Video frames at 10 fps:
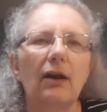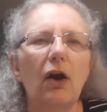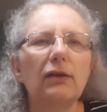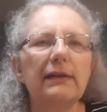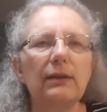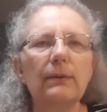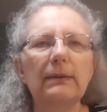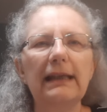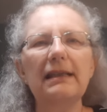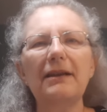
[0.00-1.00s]
also
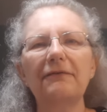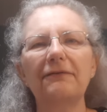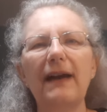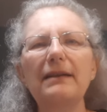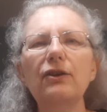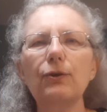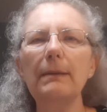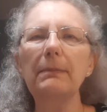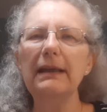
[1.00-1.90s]
it's a fun trip